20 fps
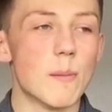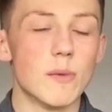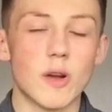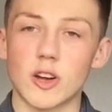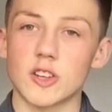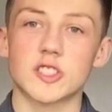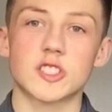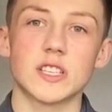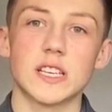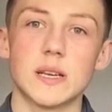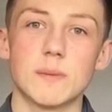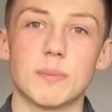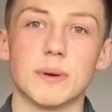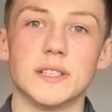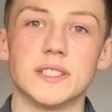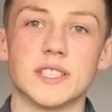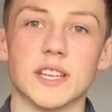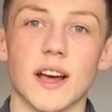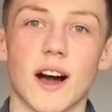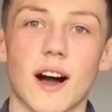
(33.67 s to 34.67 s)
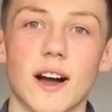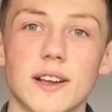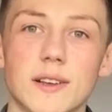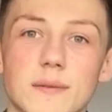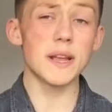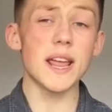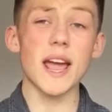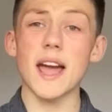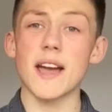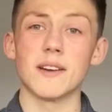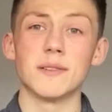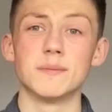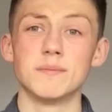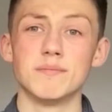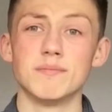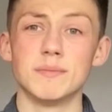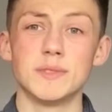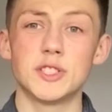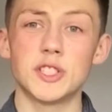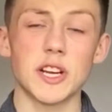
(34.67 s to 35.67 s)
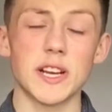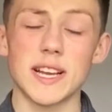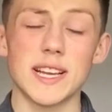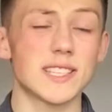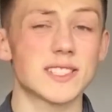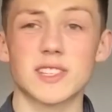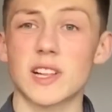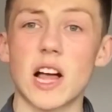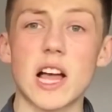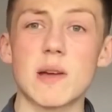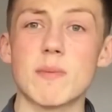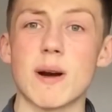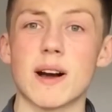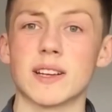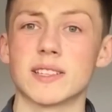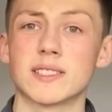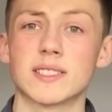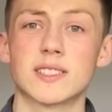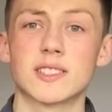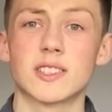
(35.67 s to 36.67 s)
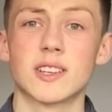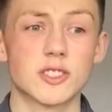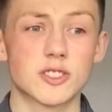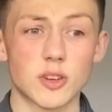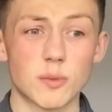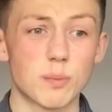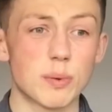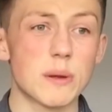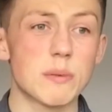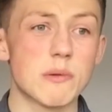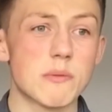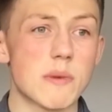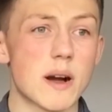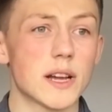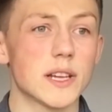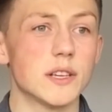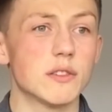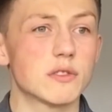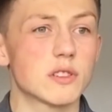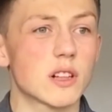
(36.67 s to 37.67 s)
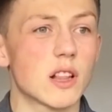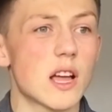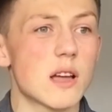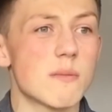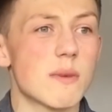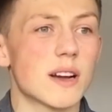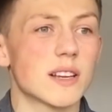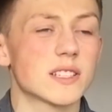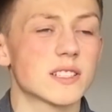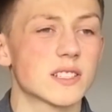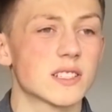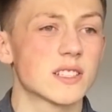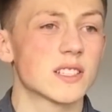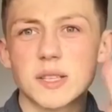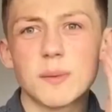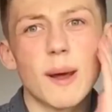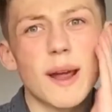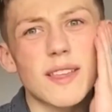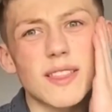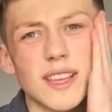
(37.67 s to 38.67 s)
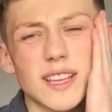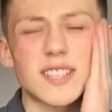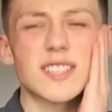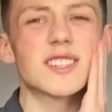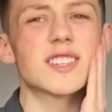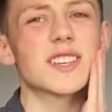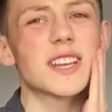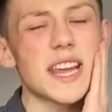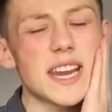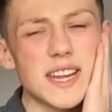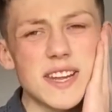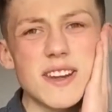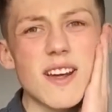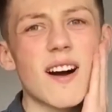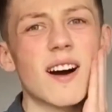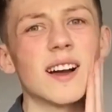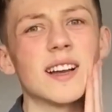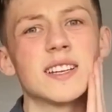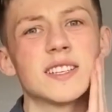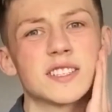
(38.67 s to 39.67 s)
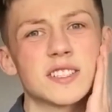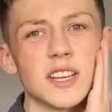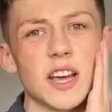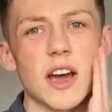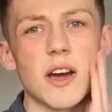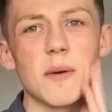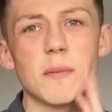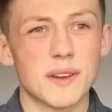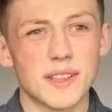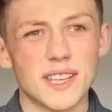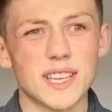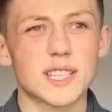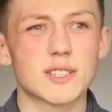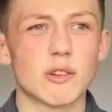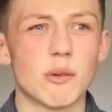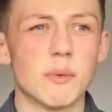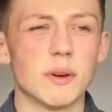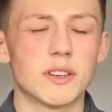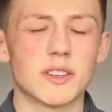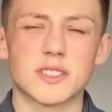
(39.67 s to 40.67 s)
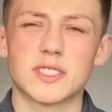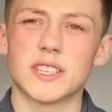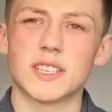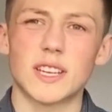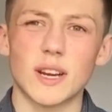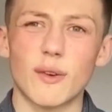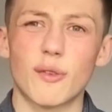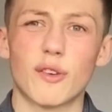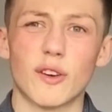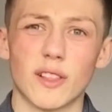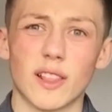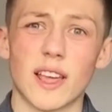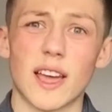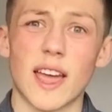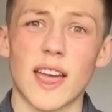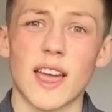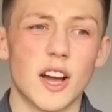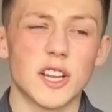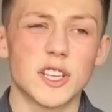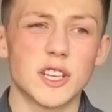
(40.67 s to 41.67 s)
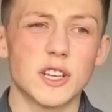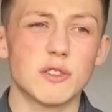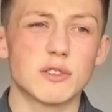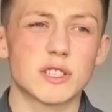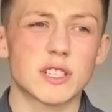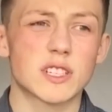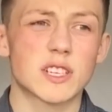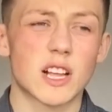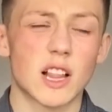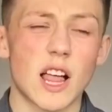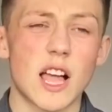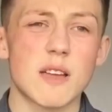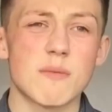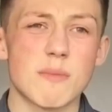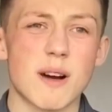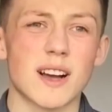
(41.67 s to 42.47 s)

I'm not sleeping tonight. But yeah, she eats clay masks. Some people might use clay masks to make their skin nicer, but this woman does it differently and uses clay